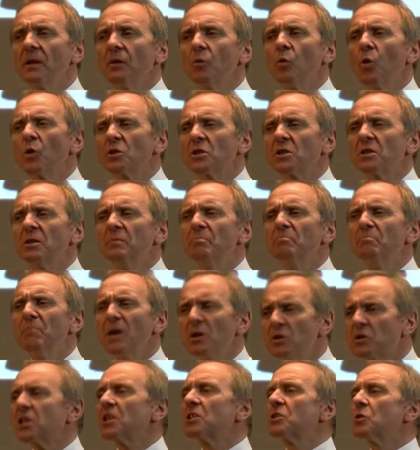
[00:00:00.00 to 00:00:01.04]
what's the
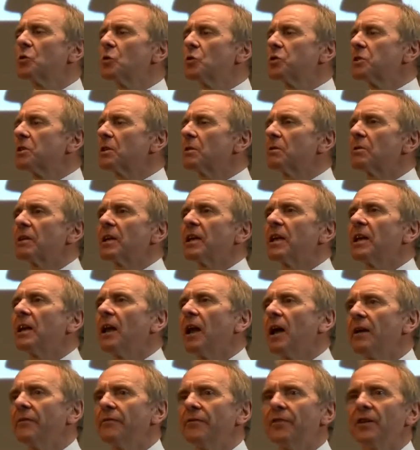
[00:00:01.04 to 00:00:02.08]
most exhausting thing in
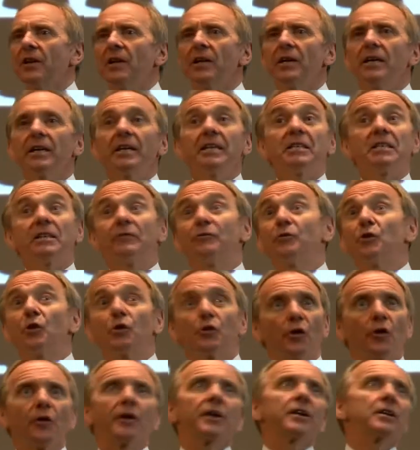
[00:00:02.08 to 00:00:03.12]
life is if you're
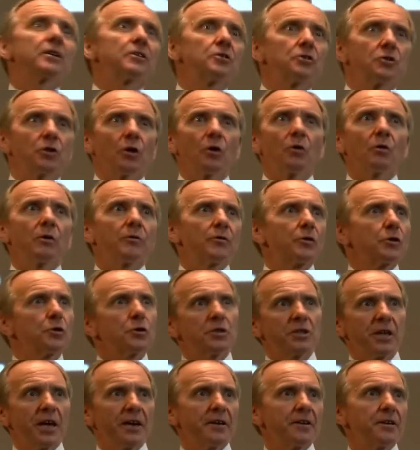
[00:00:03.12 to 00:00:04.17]
not in control of your
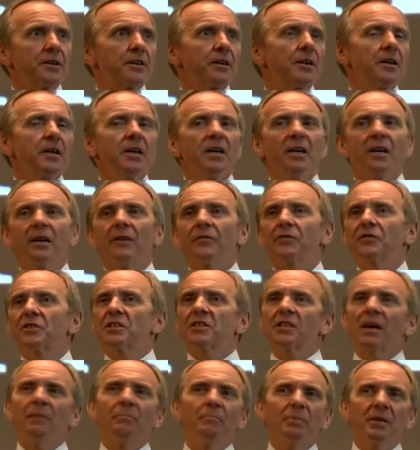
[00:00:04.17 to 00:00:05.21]
agenda, if
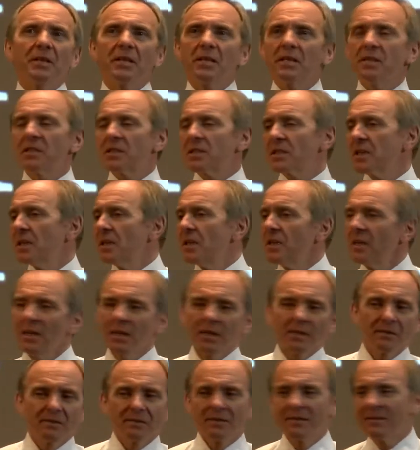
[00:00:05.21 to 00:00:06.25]
somebody's
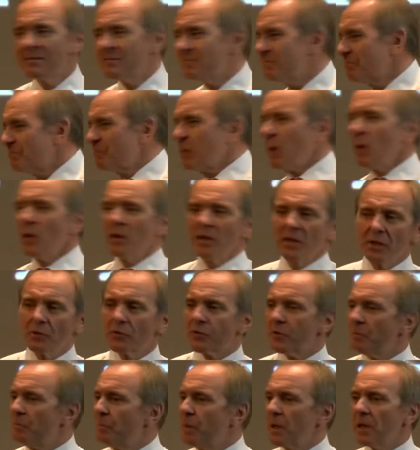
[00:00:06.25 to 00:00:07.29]
pulling you
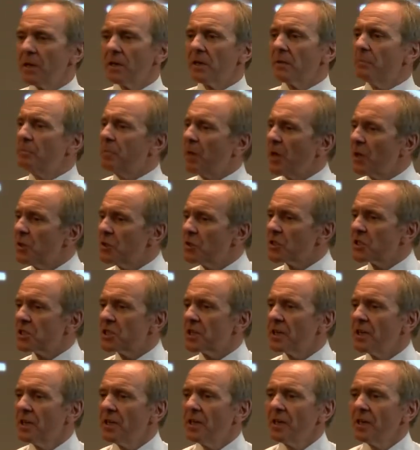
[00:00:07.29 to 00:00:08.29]
from pillar to post,